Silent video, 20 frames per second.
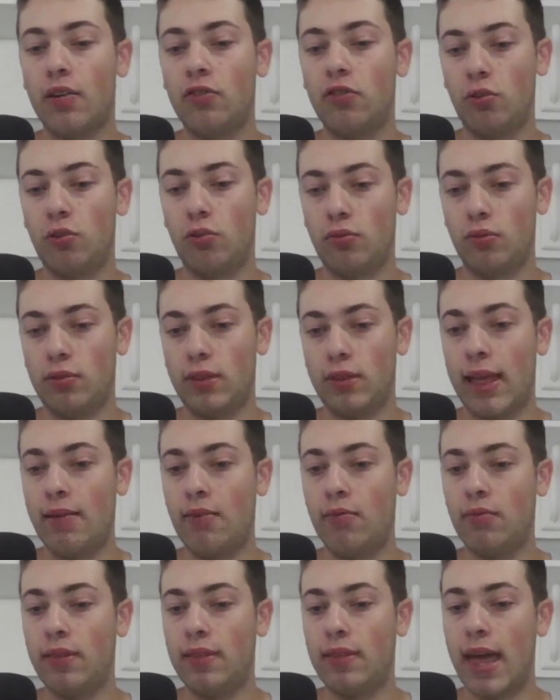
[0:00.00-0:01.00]
so
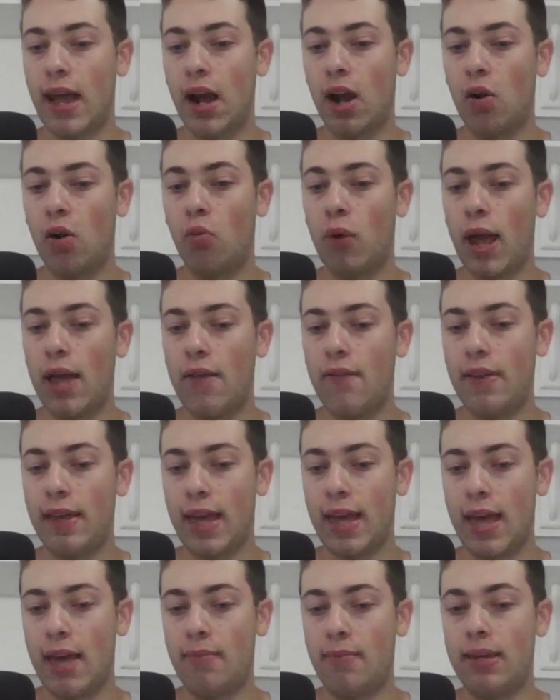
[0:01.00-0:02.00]
they are waiving
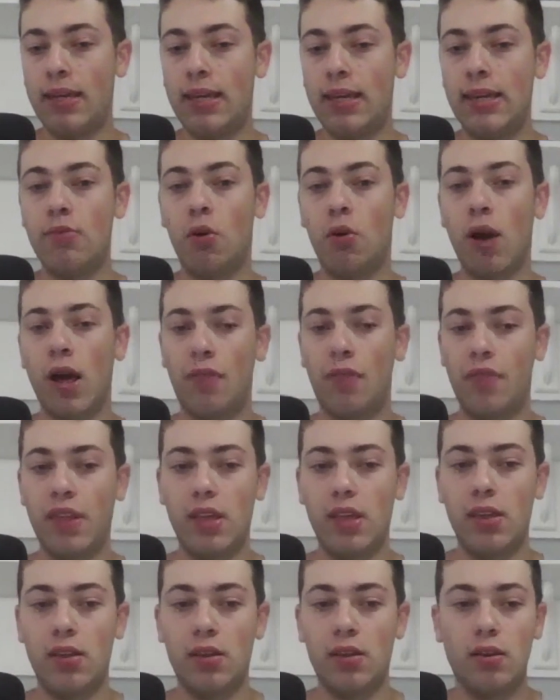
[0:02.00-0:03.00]
him. He will hit
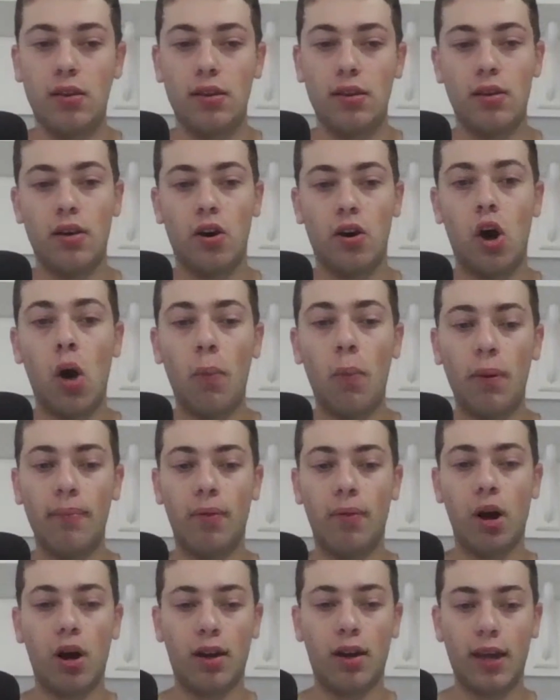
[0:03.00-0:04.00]
the open
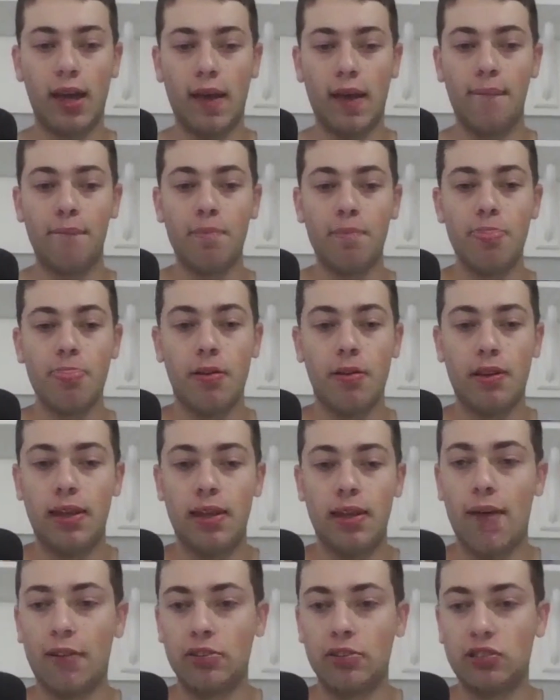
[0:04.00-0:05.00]
market. He
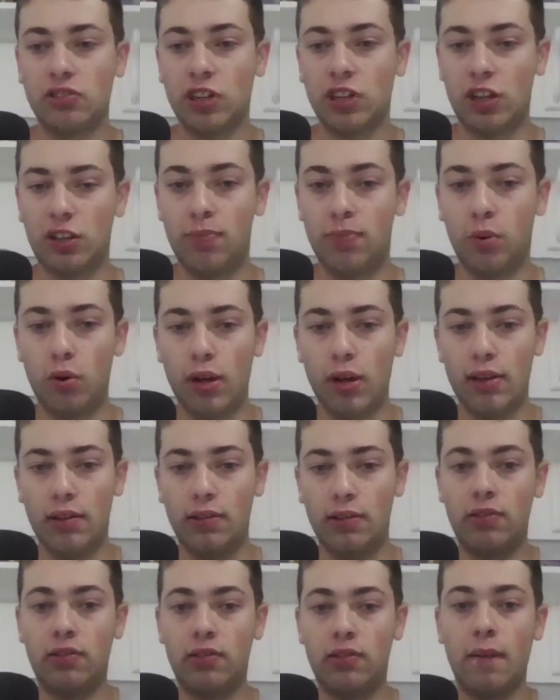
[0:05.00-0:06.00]
averaged 6
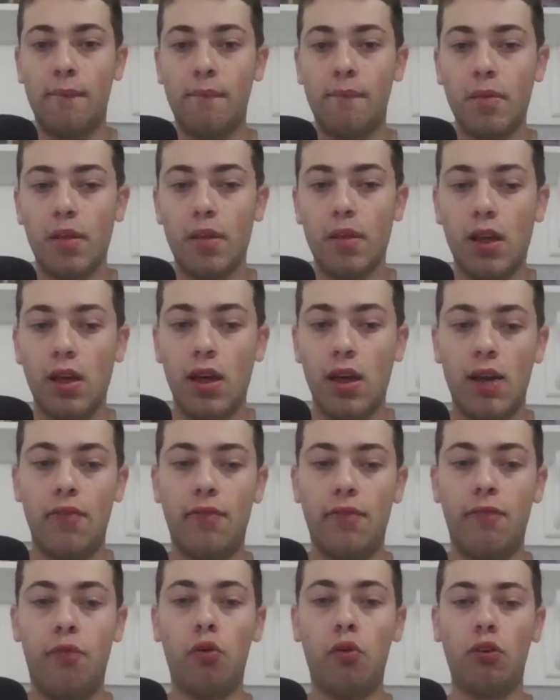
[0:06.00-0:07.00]
points and
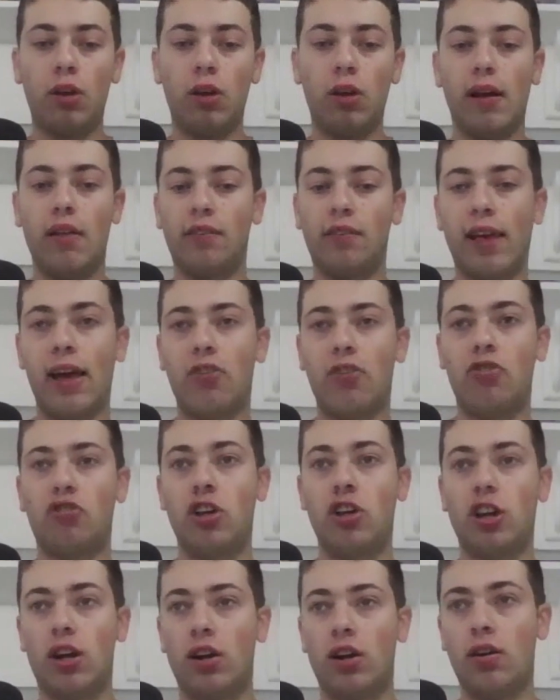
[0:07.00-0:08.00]
4 rebounds last
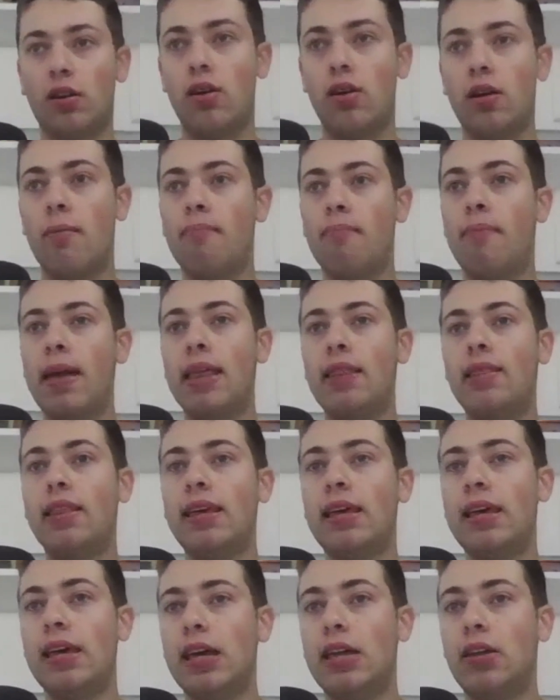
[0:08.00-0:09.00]
year,
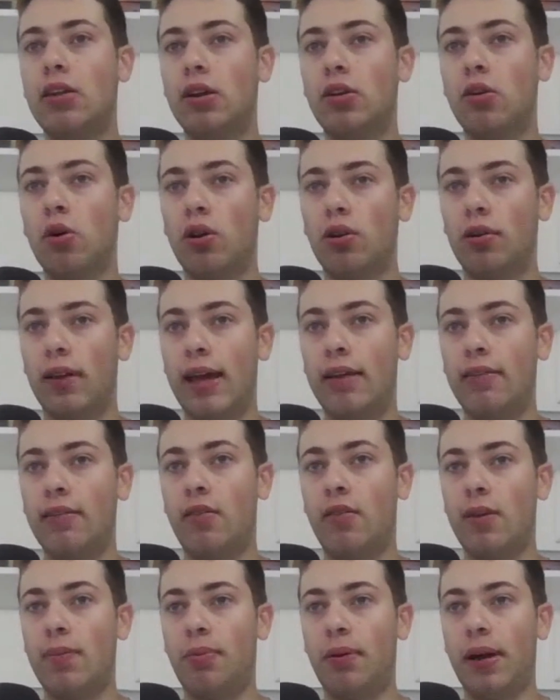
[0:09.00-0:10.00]
mainly in
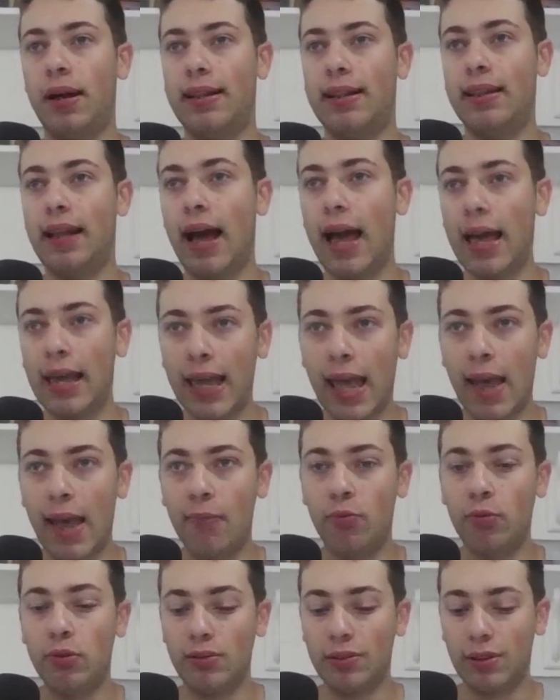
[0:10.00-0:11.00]
Orlando. He played 9
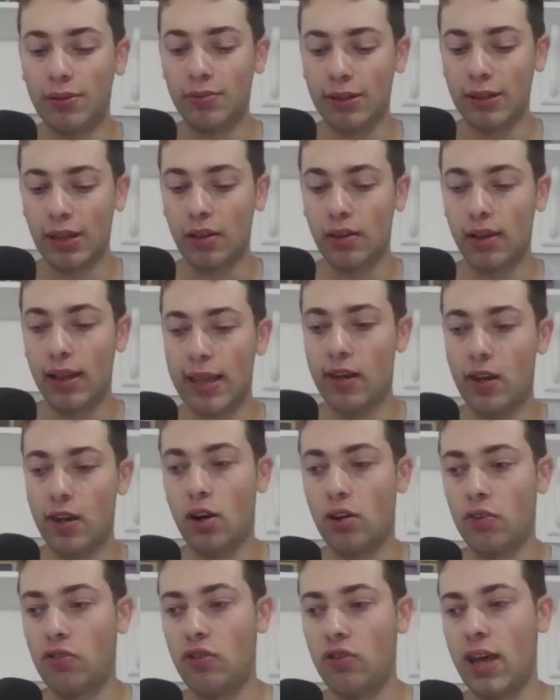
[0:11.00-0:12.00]
games with the
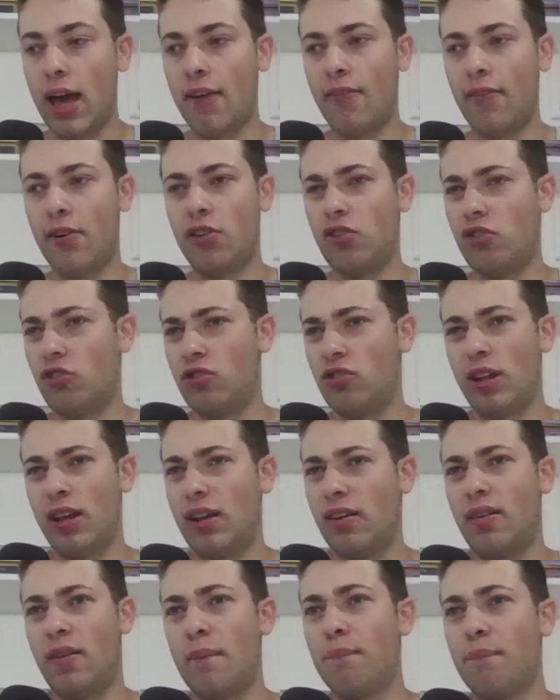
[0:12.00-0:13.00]
Lakers. He averaged, I
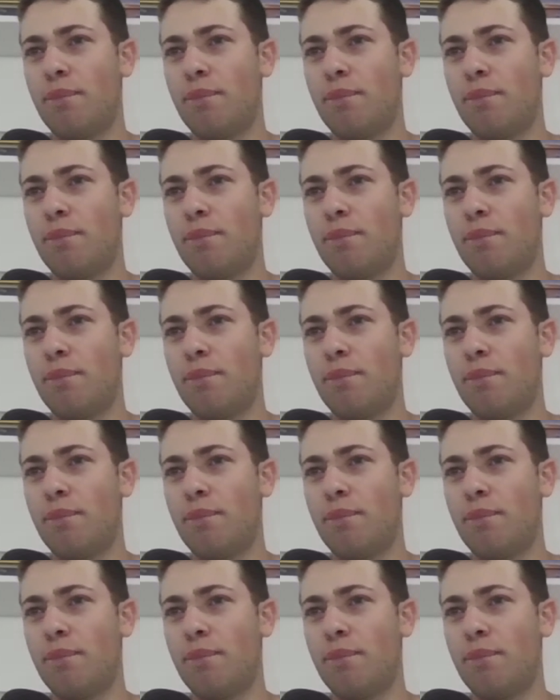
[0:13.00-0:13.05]
think,